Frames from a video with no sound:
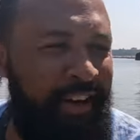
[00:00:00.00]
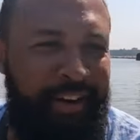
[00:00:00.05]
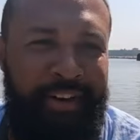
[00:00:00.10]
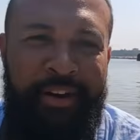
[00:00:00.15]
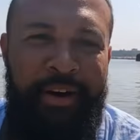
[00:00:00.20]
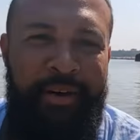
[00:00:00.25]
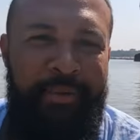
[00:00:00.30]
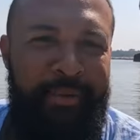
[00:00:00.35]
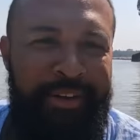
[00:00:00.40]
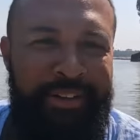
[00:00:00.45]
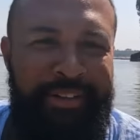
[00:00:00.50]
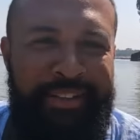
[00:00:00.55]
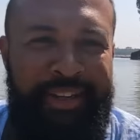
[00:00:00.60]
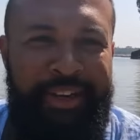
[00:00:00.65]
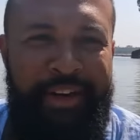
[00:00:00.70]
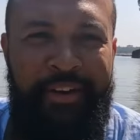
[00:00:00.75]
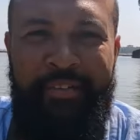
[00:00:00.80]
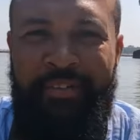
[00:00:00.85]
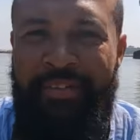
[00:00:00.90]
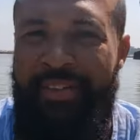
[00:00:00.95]
I can't wait to
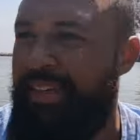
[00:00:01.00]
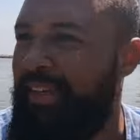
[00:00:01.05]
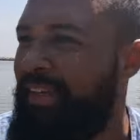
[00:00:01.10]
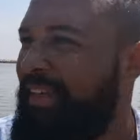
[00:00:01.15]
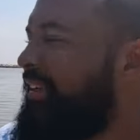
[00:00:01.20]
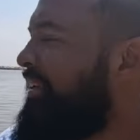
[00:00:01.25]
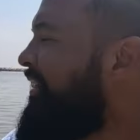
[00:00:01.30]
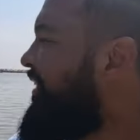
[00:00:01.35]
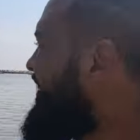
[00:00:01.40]
get over there.